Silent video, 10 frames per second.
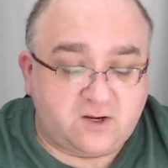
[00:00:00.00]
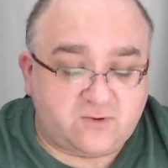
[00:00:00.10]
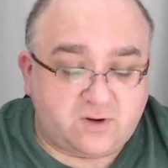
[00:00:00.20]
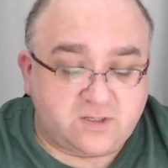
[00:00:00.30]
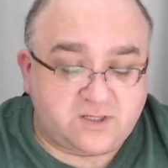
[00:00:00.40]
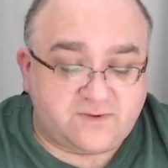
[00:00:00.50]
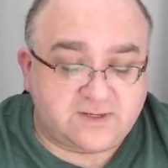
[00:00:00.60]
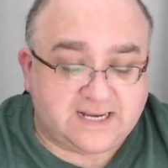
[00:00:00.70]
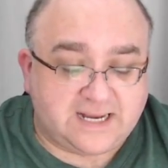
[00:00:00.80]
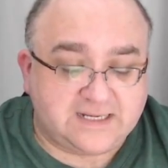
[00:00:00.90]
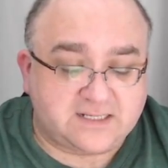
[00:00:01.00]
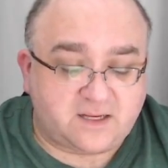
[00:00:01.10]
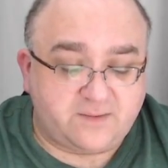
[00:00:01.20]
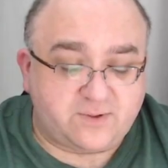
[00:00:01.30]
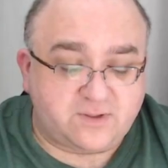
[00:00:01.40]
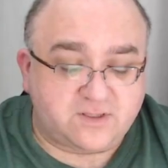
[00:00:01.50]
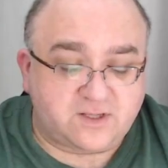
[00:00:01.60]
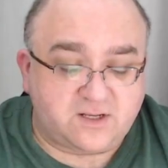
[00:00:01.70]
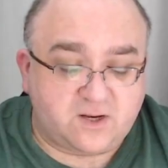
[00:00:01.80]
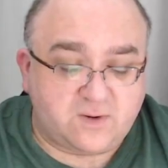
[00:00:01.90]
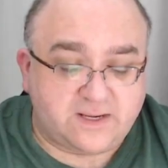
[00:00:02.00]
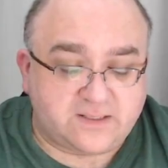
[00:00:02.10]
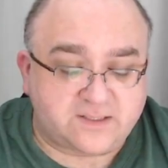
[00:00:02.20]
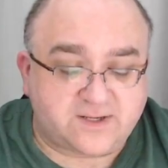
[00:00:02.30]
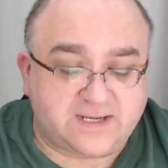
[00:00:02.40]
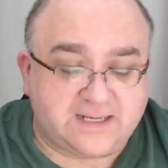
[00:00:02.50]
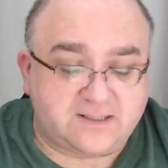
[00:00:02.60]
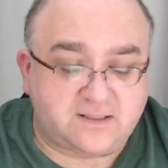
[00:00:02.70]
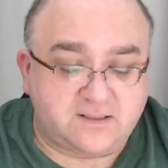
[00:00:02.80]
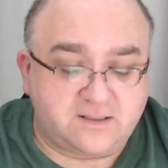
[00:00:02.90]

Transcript: rows of uncanny cyborgs that no one else could handle.